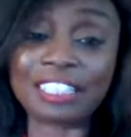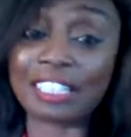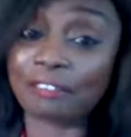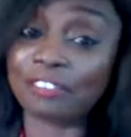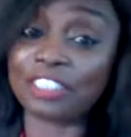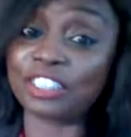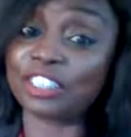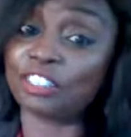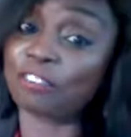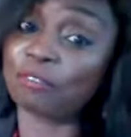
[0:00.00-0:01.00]
the
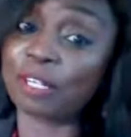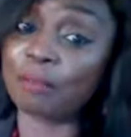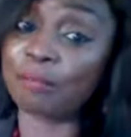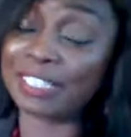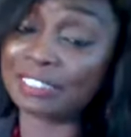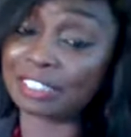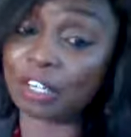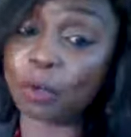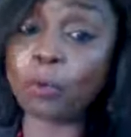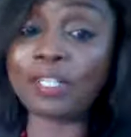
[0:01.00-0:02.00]
definition of a
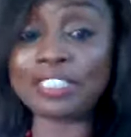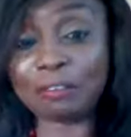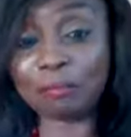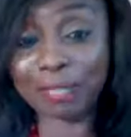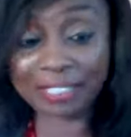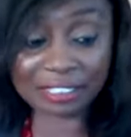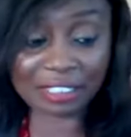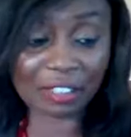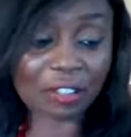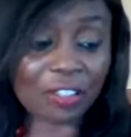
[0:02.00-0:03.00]
mentor, who is a
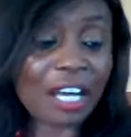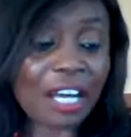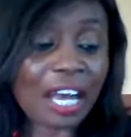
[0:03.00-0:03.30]
mentor,